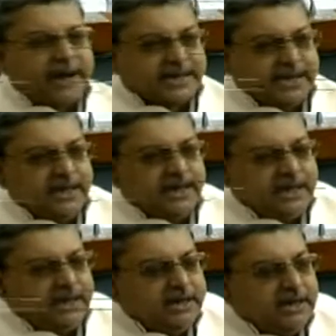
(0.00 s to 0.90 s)

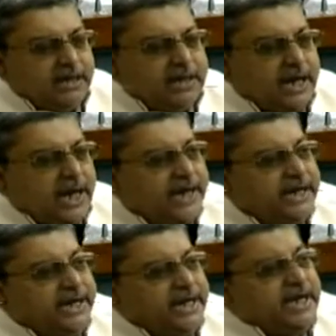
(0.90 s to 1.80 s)
practicality
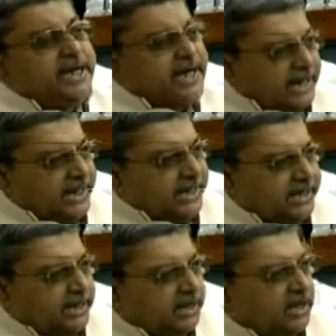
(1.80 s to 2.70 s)
and in
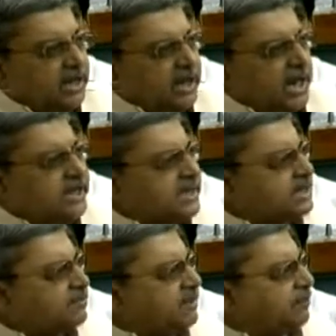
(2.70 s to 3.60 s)
reality, and
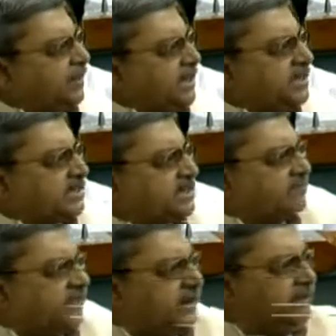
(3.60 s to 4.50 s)
just my predecessor
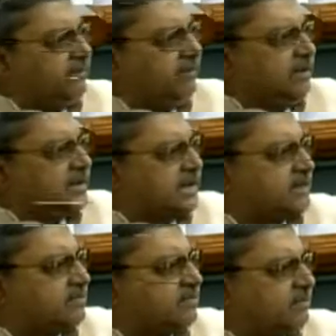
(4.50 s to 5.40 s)
friend,
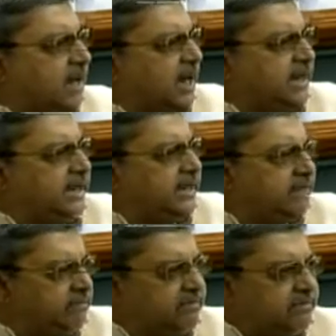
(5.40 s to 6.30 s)
just
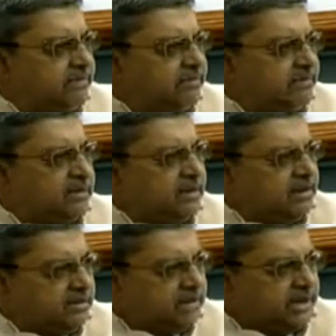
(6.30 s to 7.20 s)
earlier,
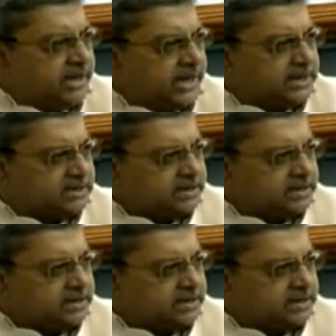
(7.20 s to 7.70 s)
he has